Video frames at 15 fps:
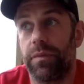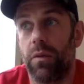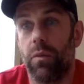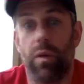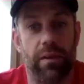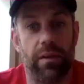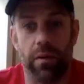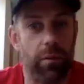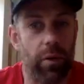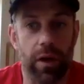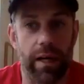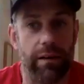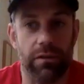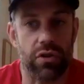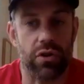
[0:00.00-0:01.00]
whether we
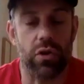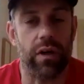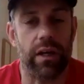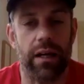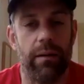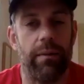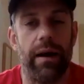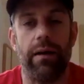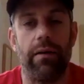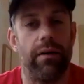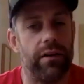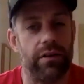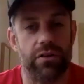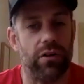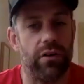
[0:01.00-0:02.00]
weren't even talking about
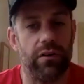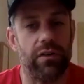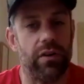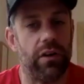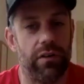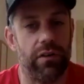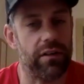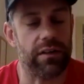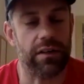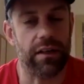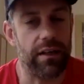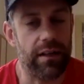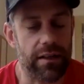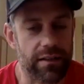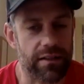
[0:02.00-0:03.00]
the sort of current
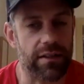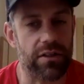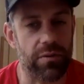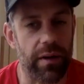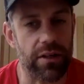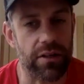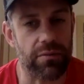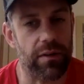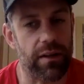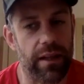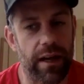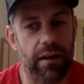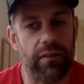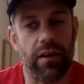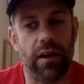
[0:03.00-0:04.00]
situation with the
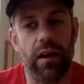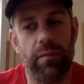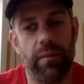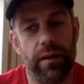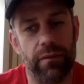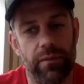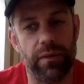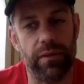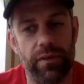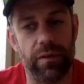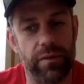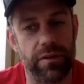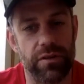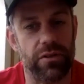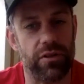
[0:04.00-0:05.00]
health climate if it
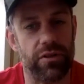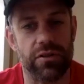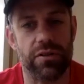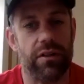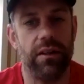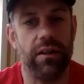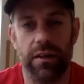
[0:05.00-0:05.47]
was just